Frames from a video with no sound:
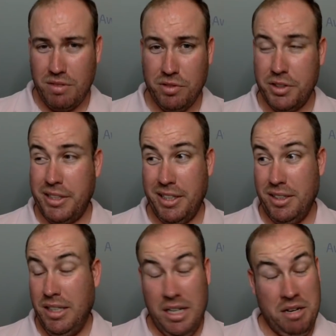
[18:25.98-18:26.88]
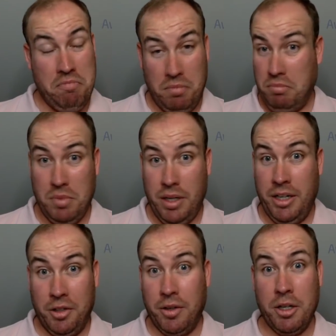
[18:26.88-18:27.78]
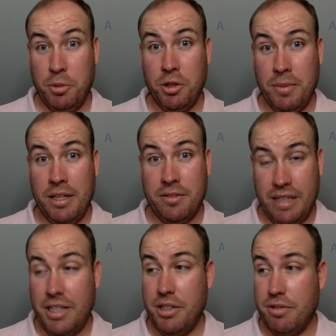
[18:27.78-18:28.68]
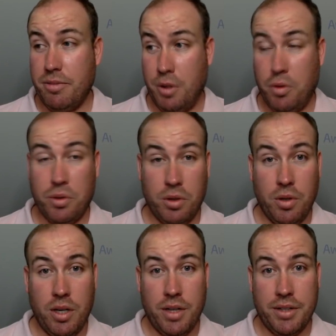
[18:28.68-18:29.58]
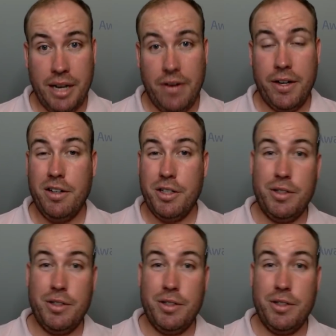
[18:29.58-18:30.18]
Frontier, an incredible amount of value from an ultra low cost carrier.